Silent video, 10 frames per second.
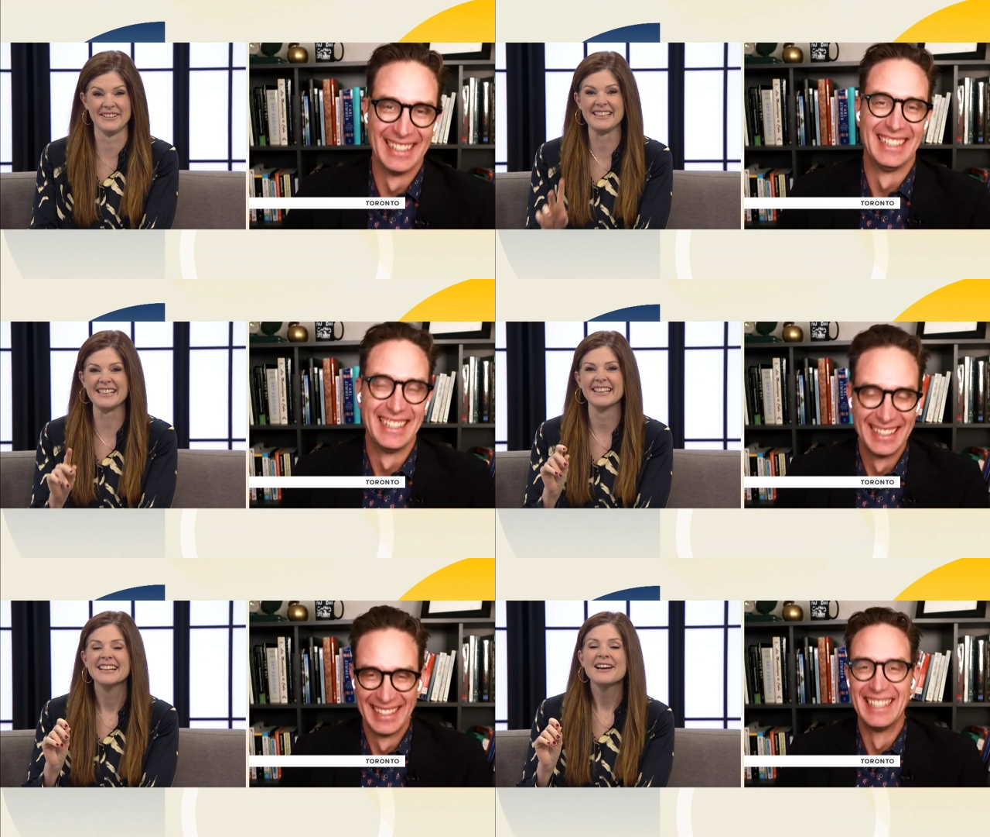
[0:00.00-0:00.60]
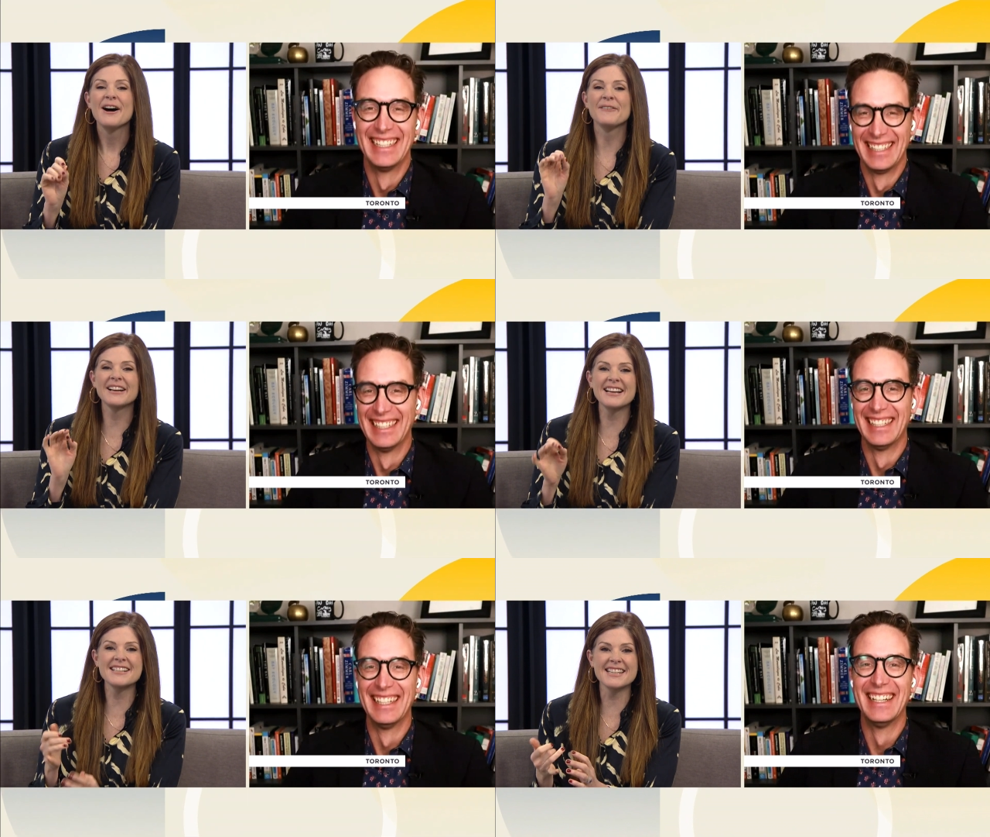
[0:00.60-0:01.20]
Speaker 1: really did.
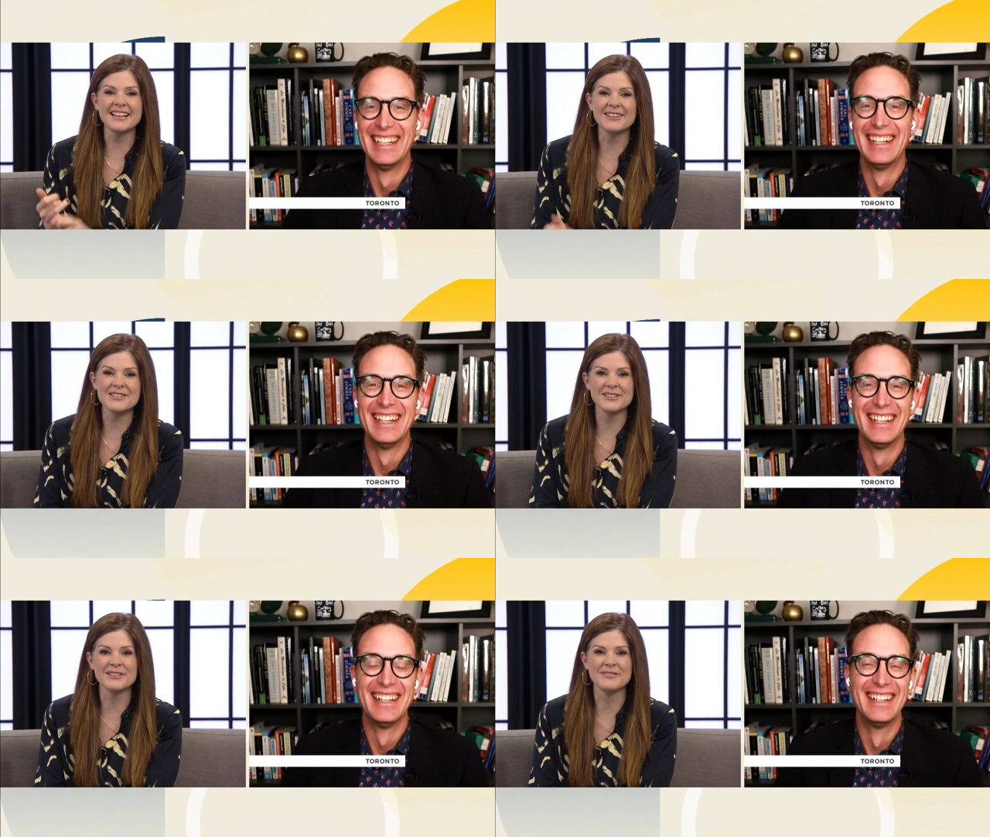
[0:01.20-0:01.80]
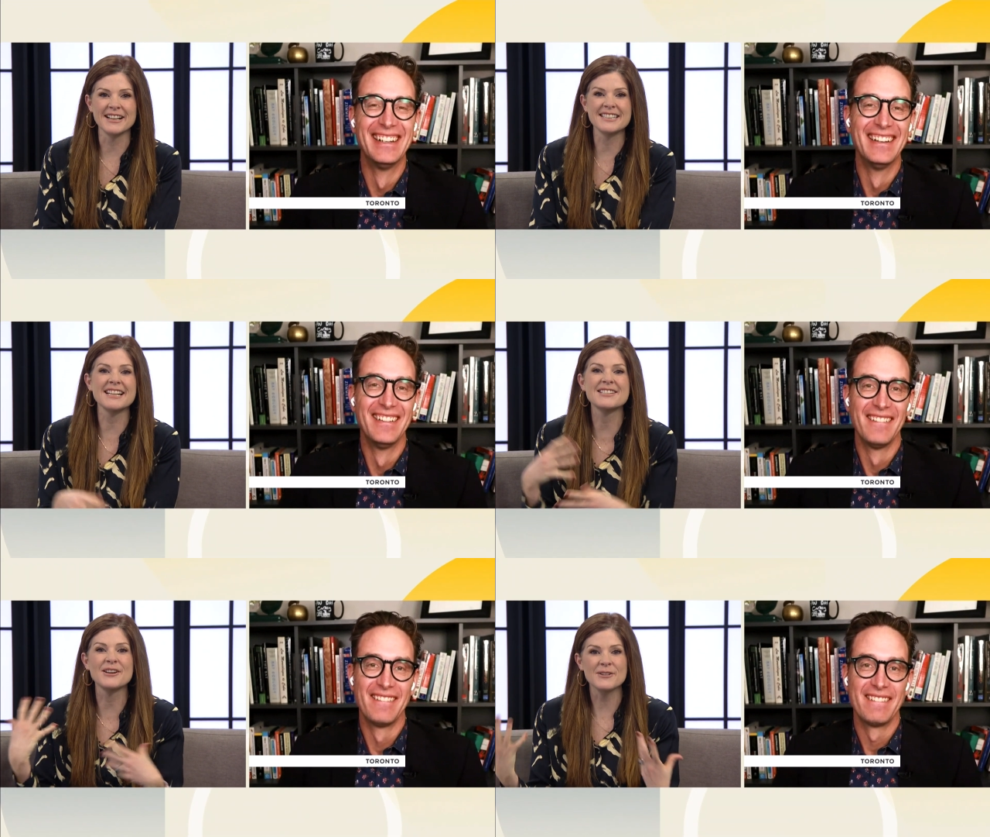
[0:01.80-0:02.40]
What kind of psychological effect
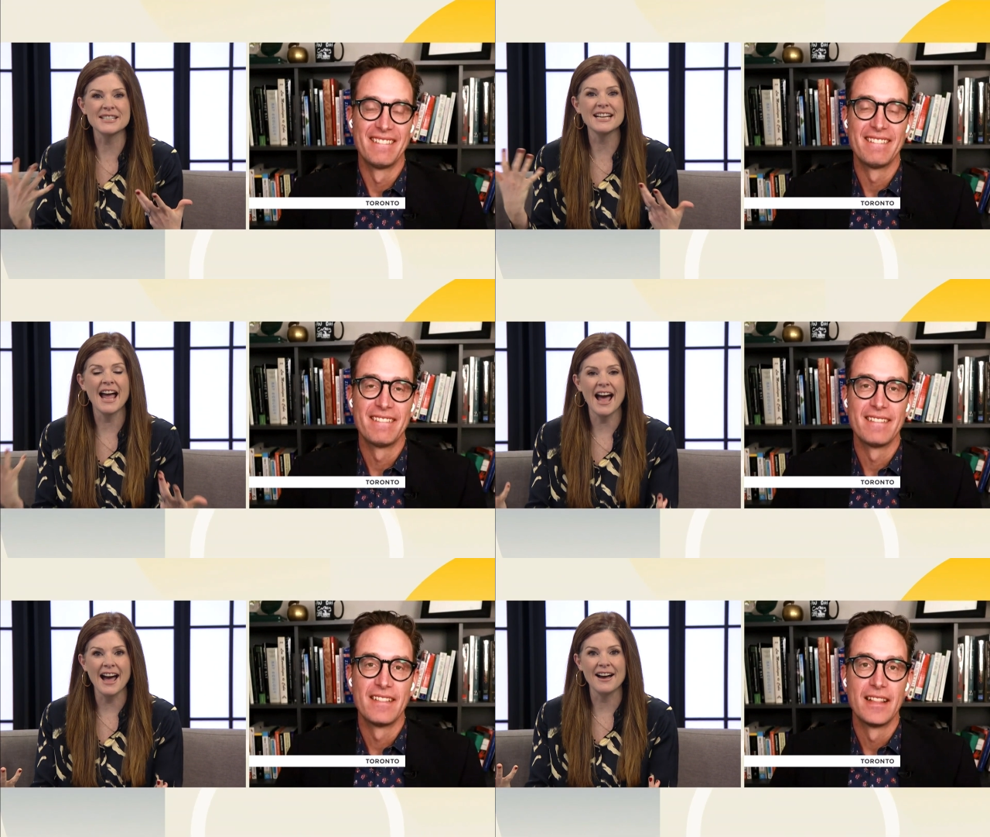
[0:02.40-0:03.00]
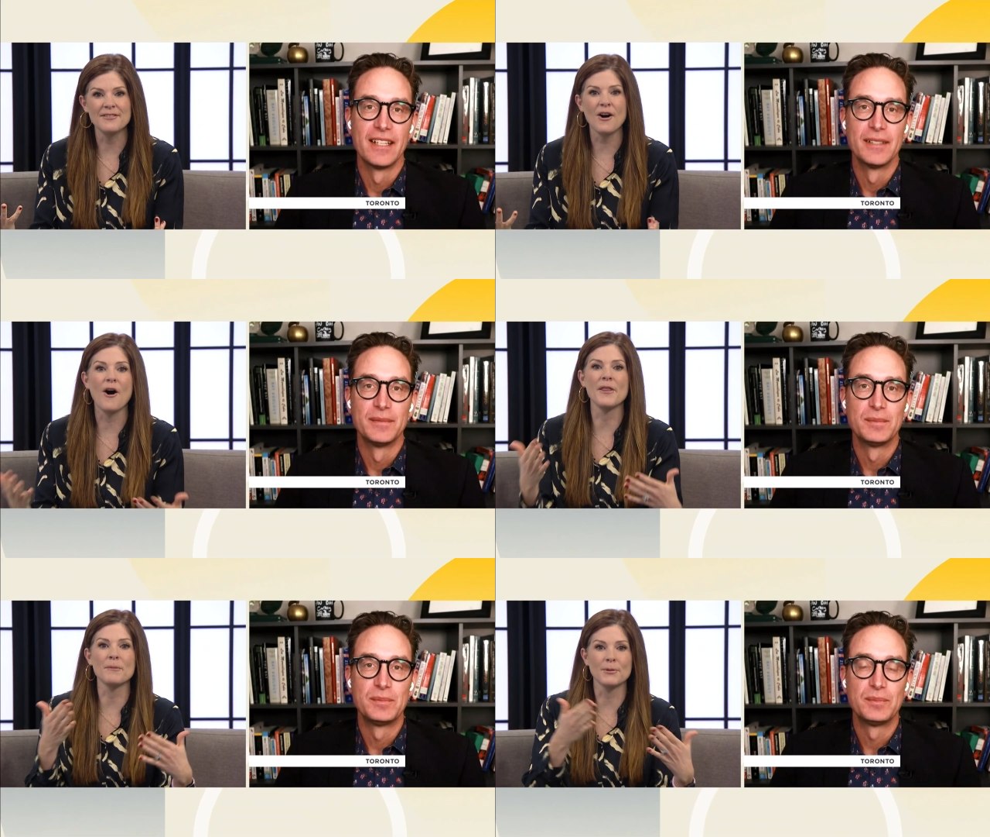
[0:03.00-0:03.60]
does ghosting have
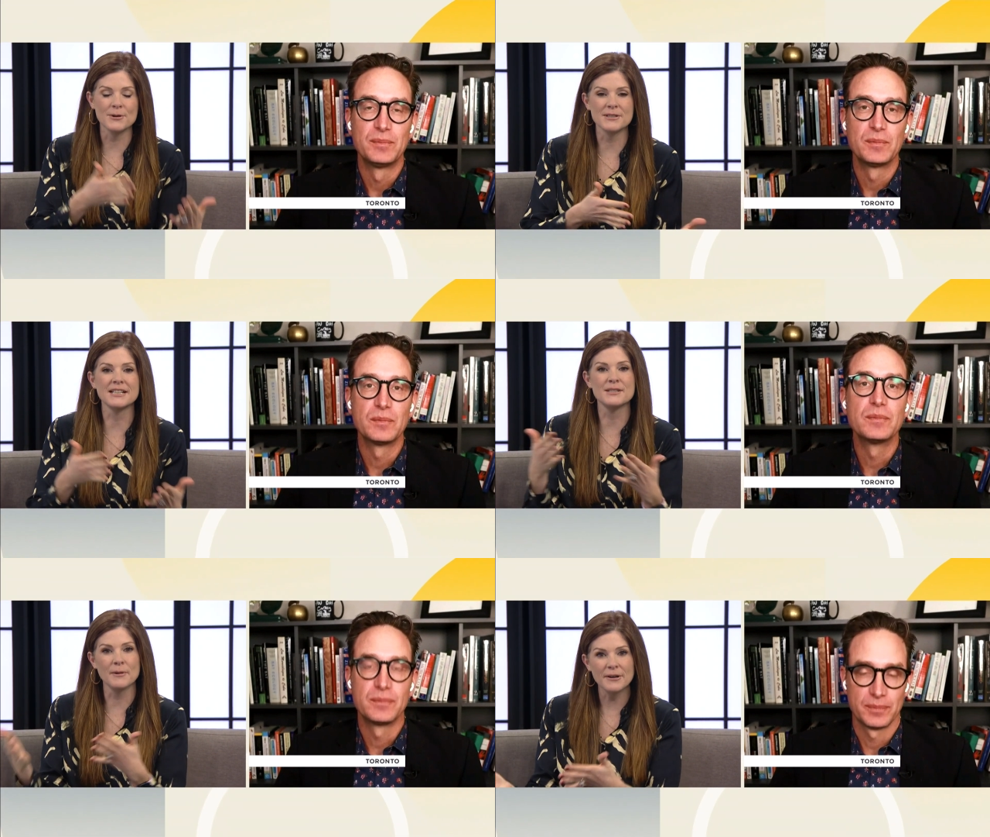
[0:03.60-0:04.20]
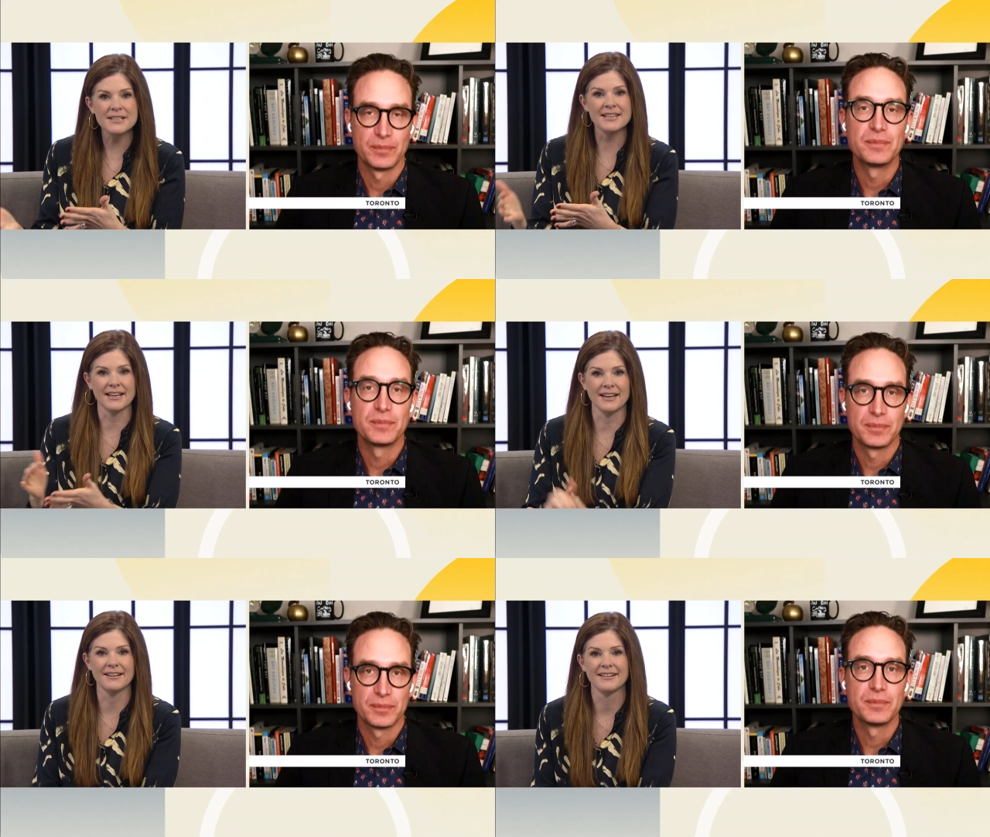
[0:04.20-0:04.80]
on the person
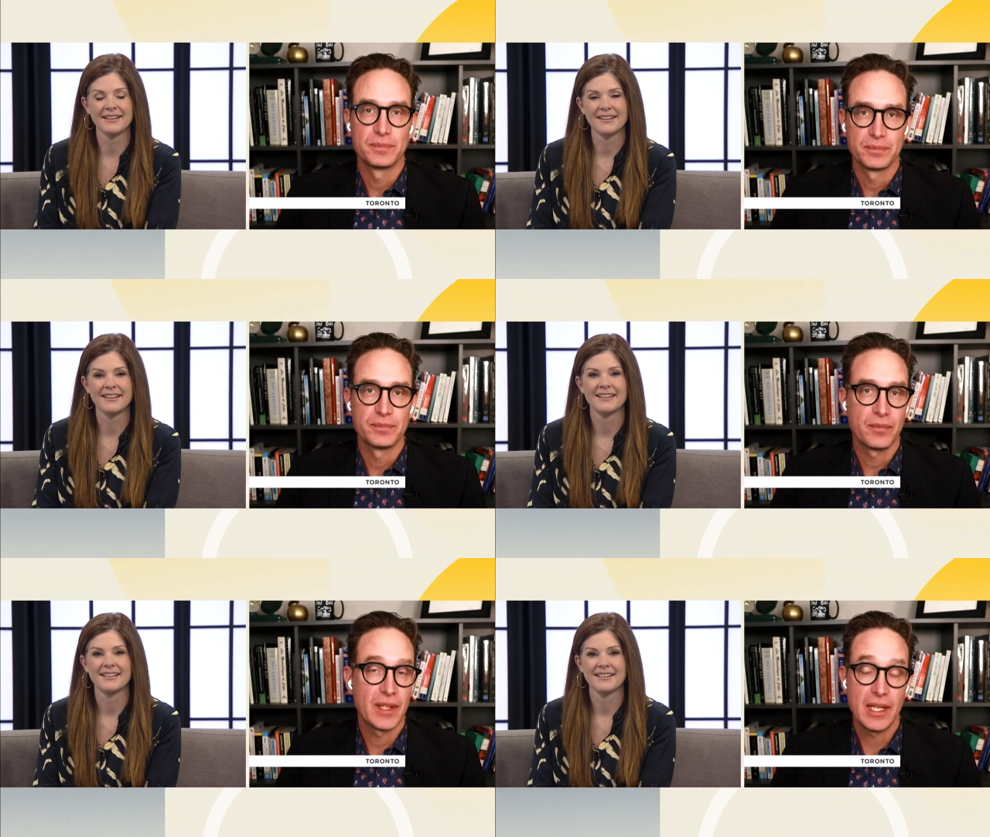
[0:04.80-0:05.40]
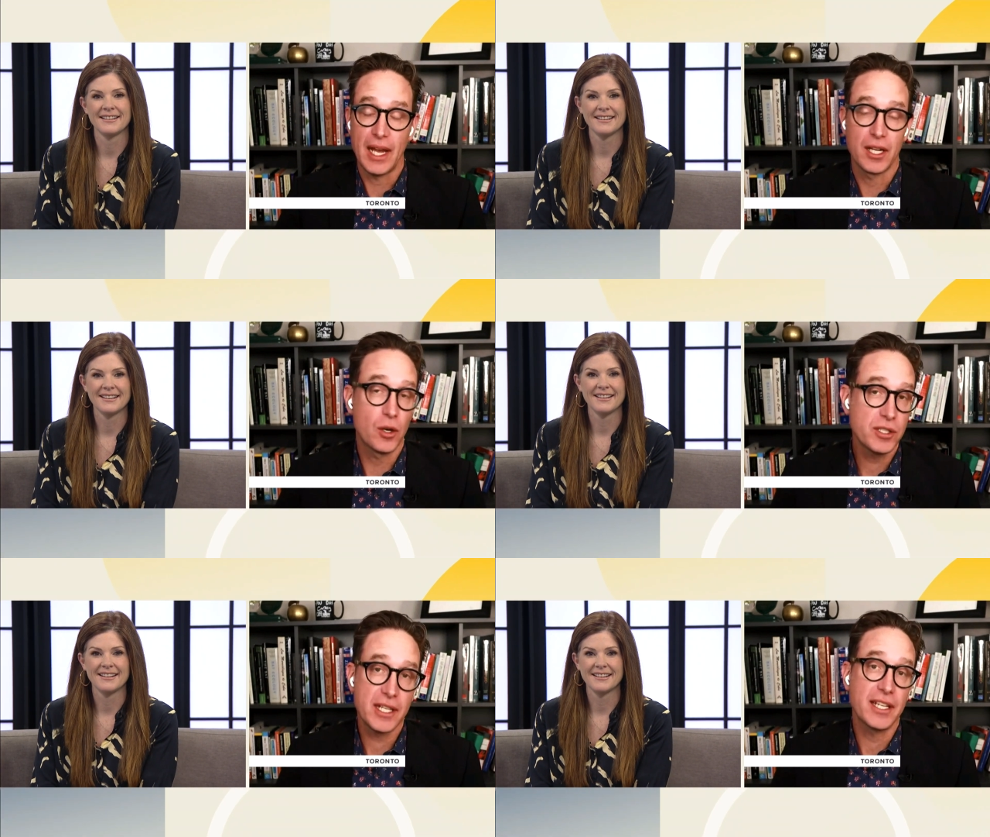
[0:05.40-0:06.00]
experiencing it?
Speaker 2: Yeah,
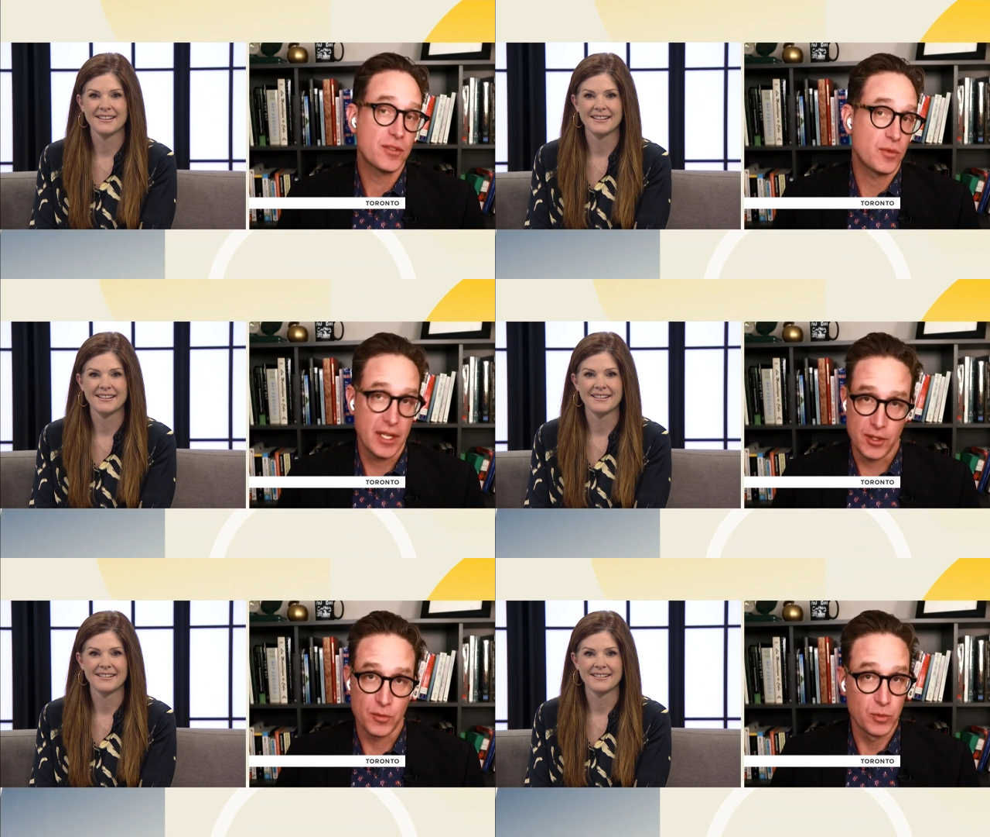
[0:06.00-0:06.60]
ghosting is is a,